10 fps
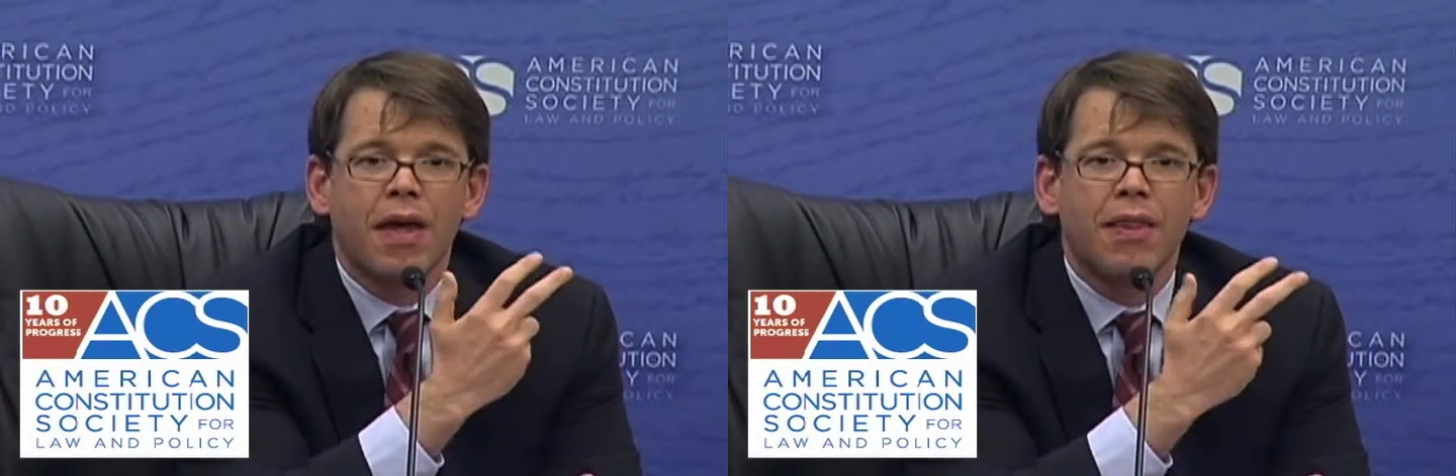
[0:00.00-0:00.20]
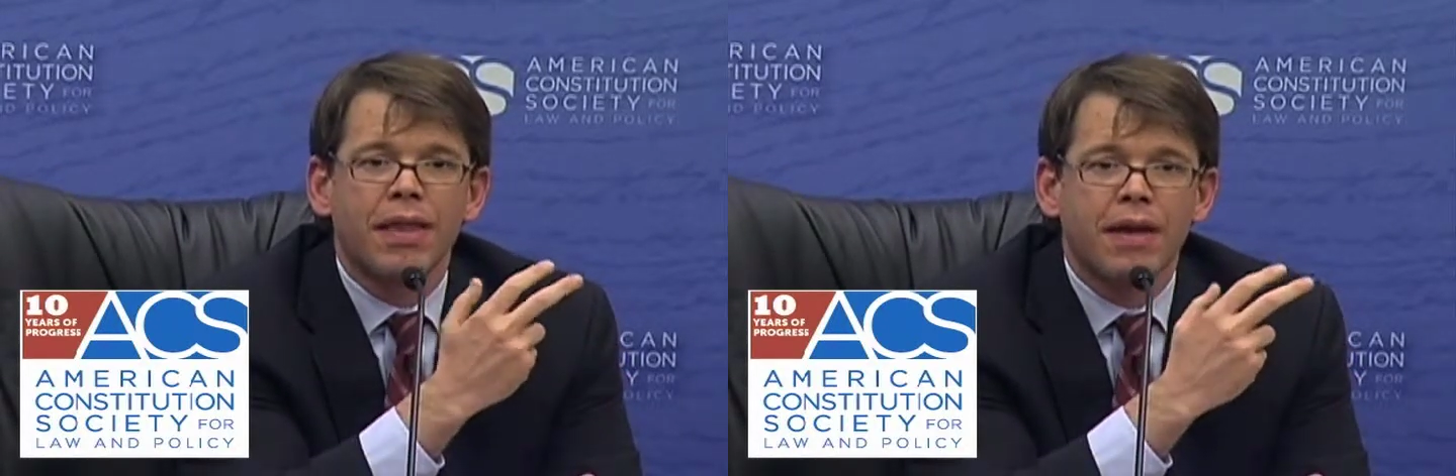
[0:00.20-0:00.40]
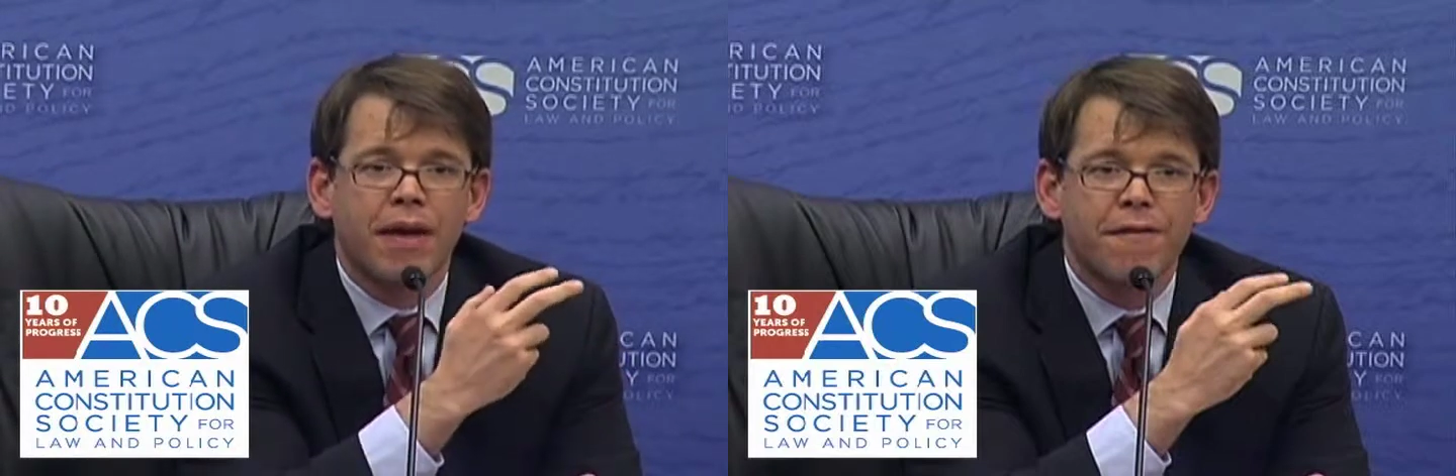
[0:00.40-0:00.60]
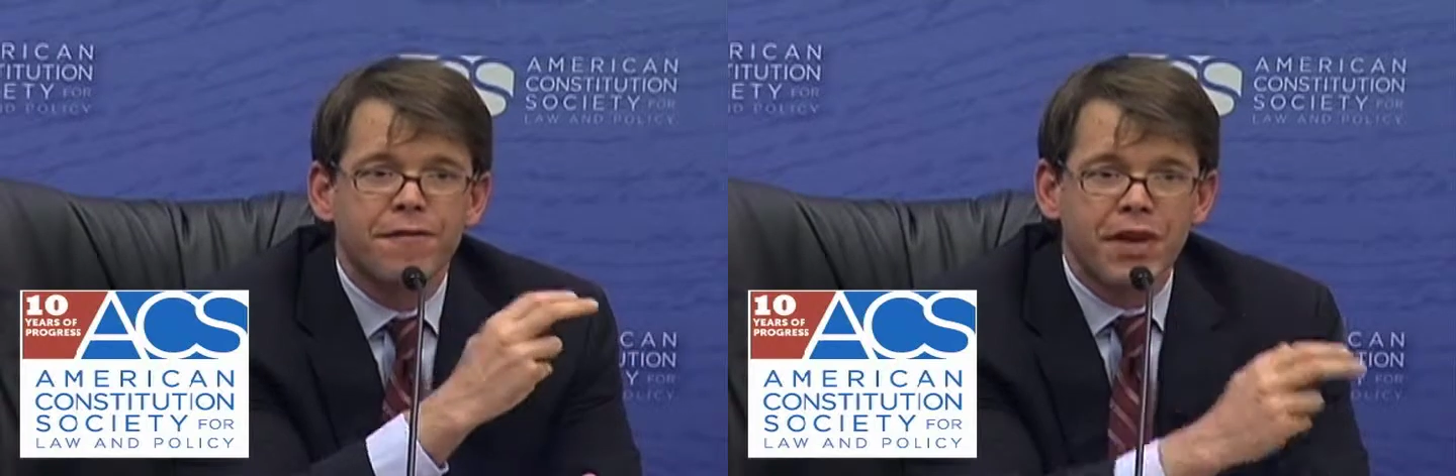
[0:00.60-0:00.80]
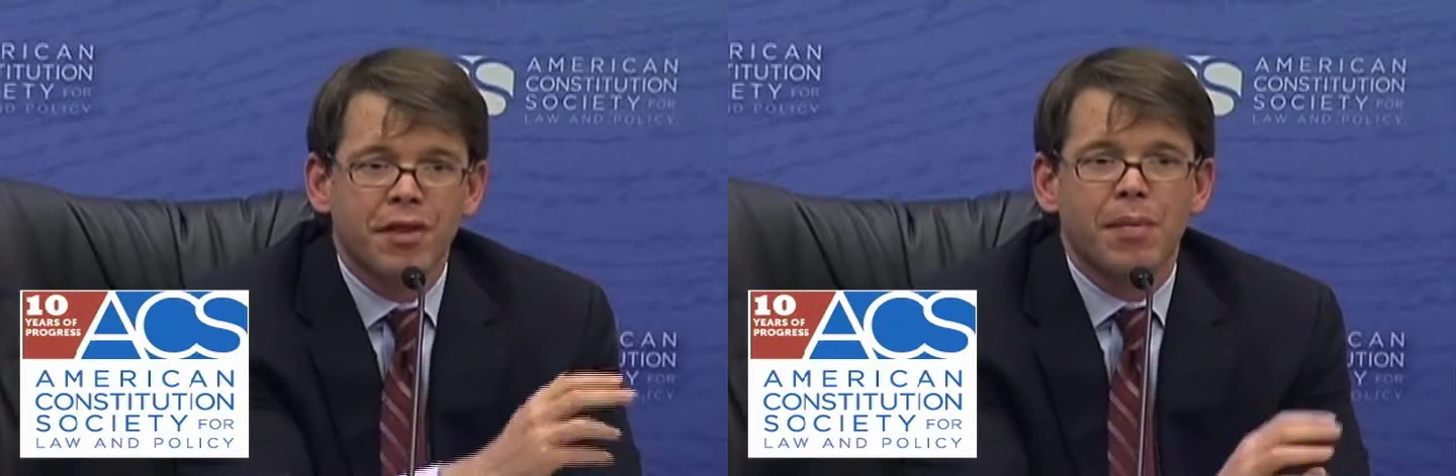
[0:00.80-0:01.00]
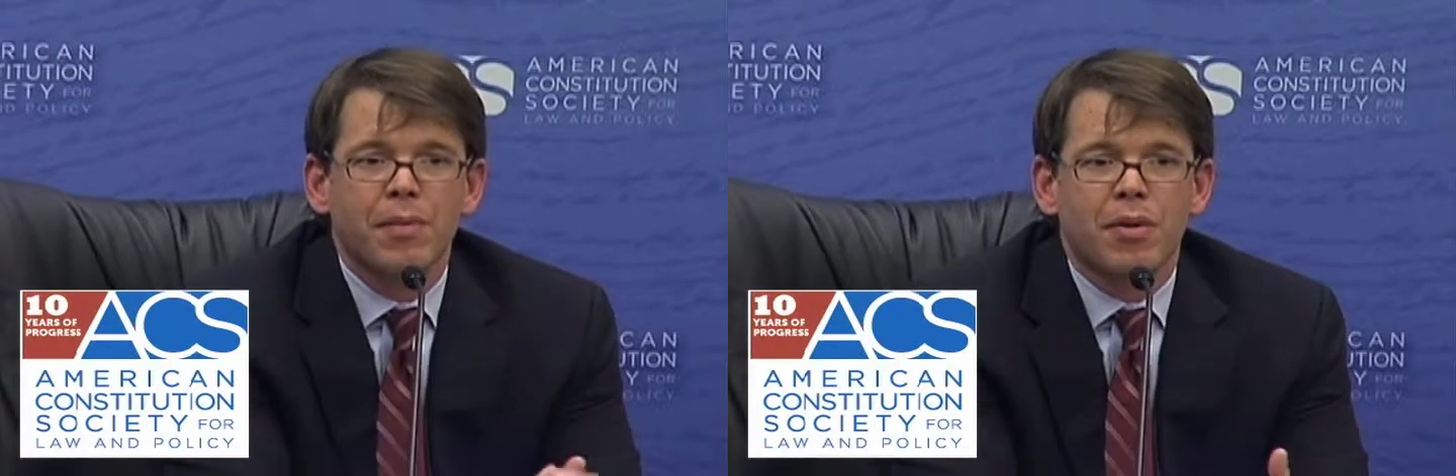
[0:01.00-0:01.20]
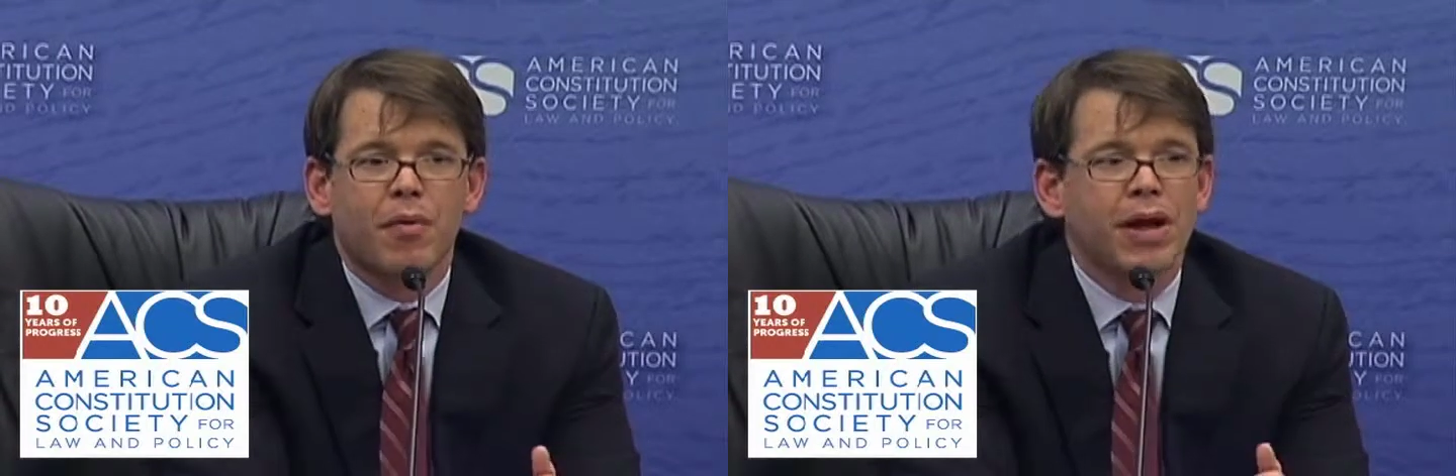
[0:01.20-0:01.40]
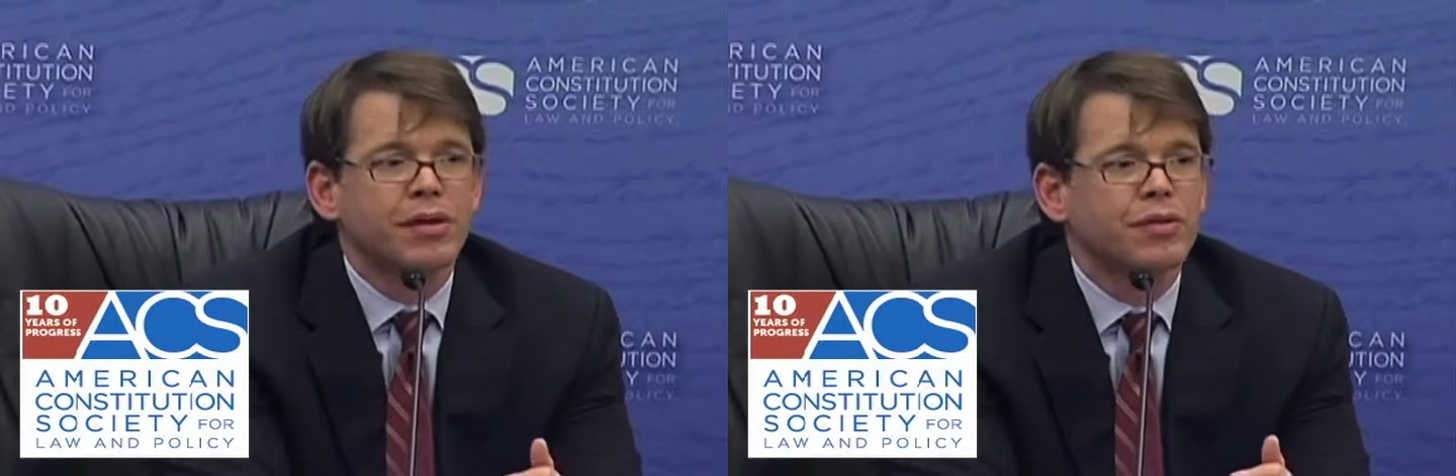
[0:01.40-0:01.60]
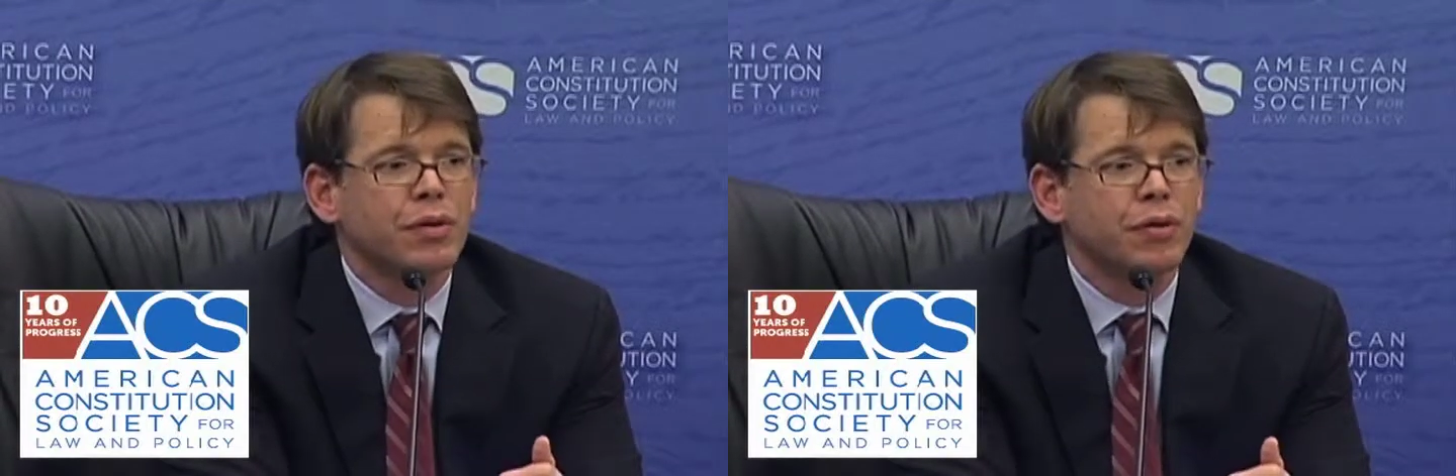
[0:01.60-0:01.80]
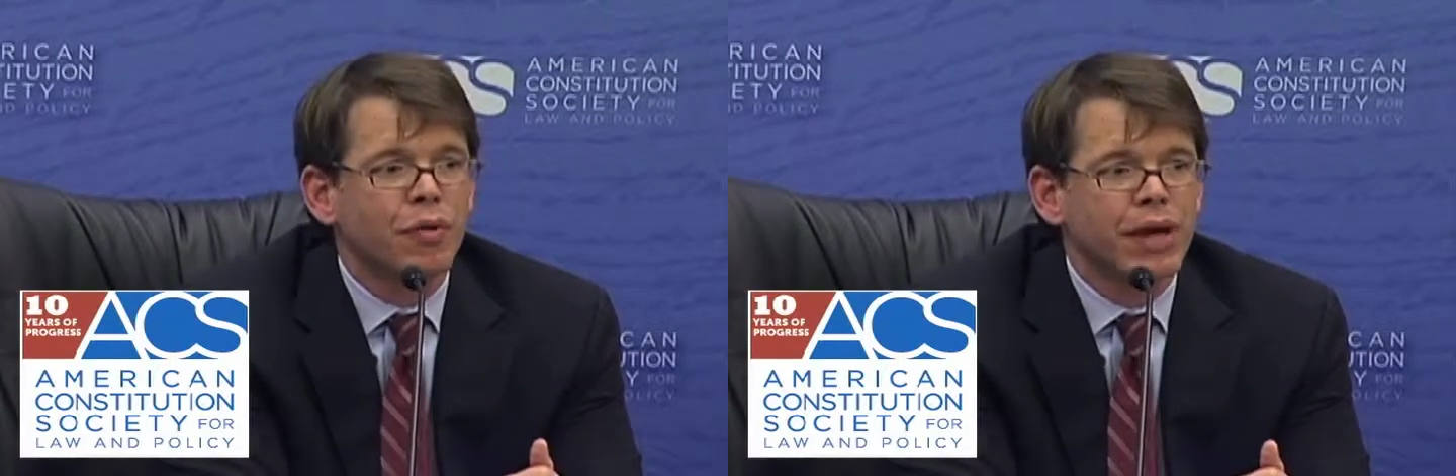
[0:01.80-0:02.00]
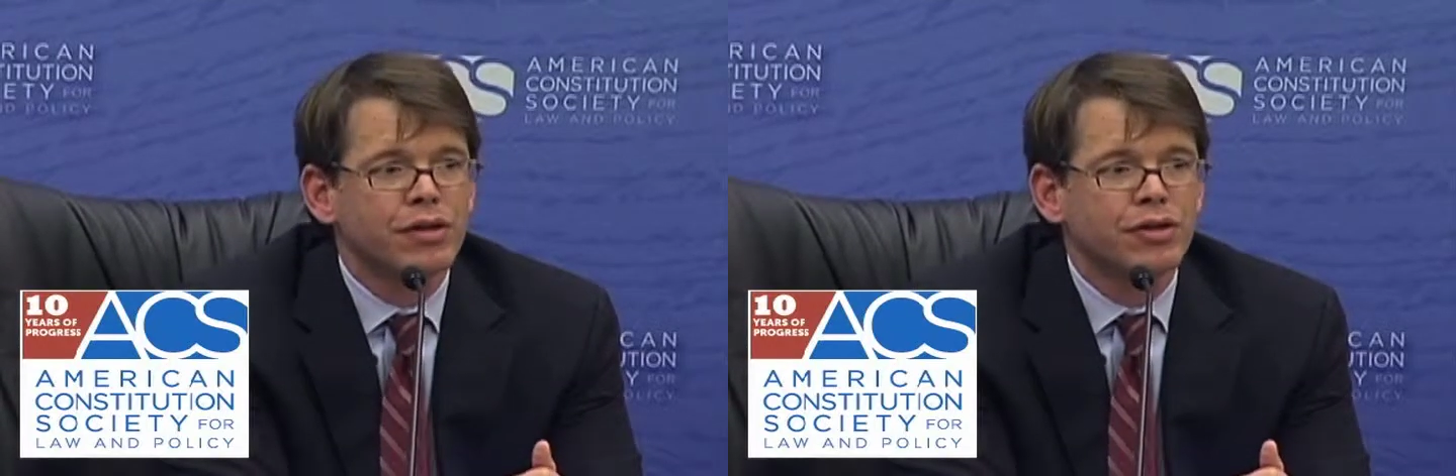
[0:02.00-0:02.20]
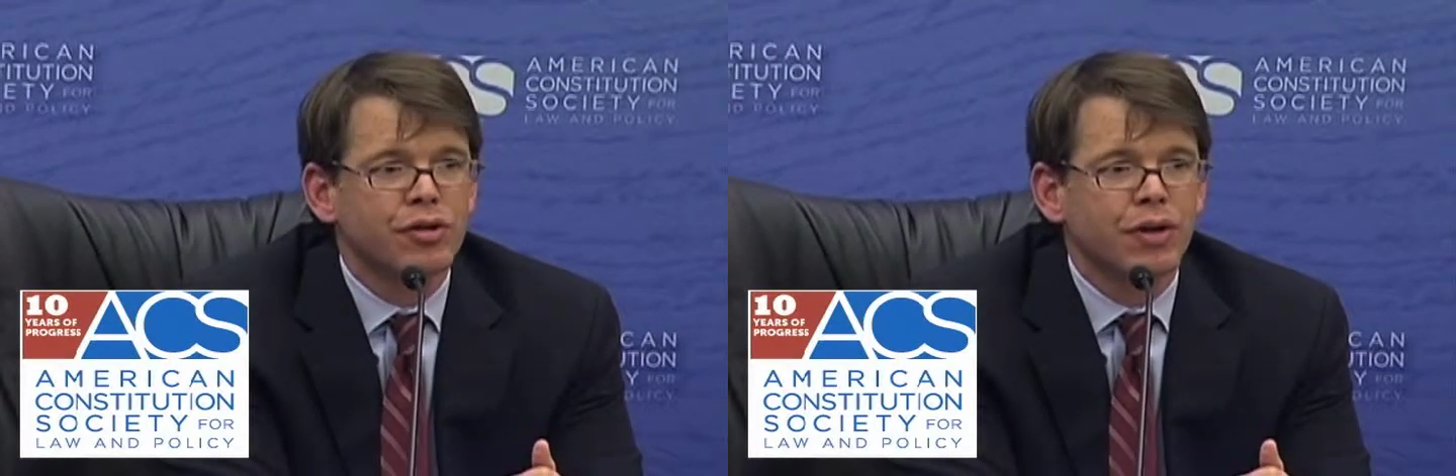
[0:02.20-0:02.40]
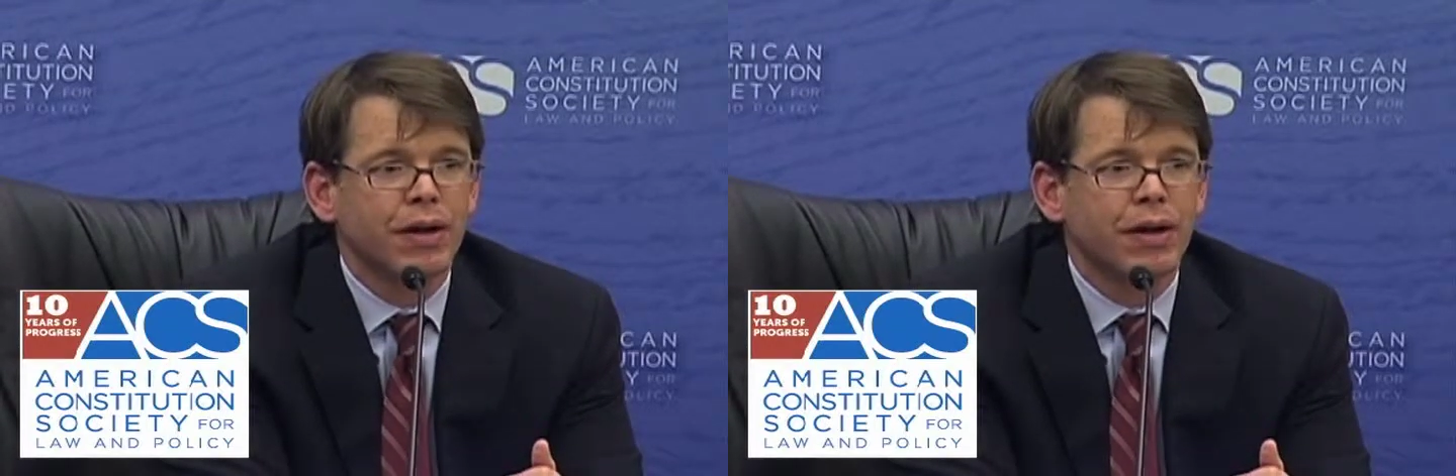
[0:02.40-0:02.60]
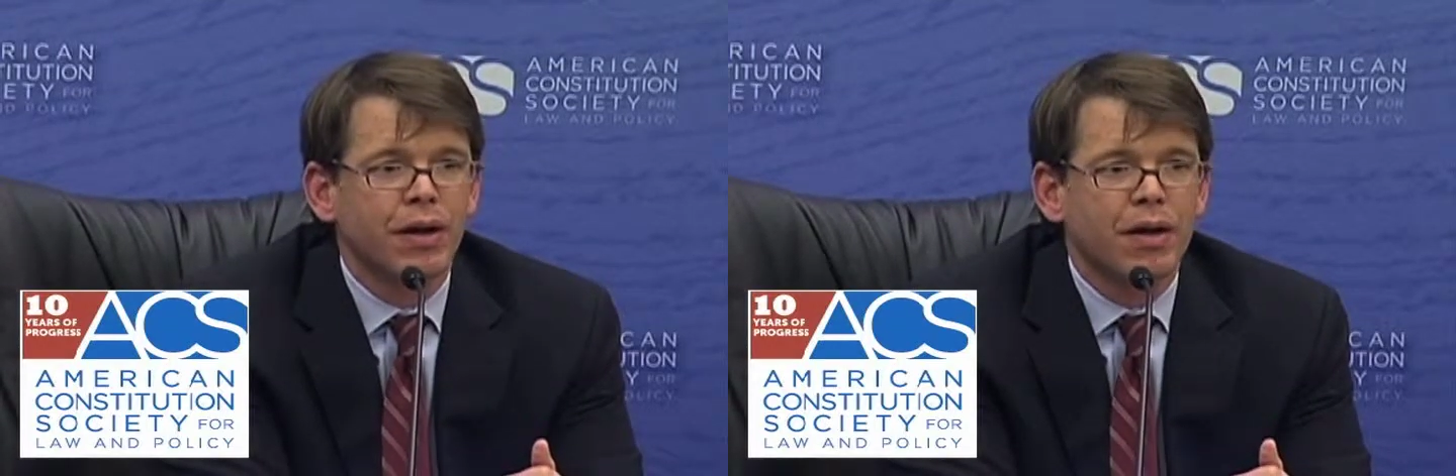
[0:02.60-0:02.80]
the Fifth Amendment right to a grand jury,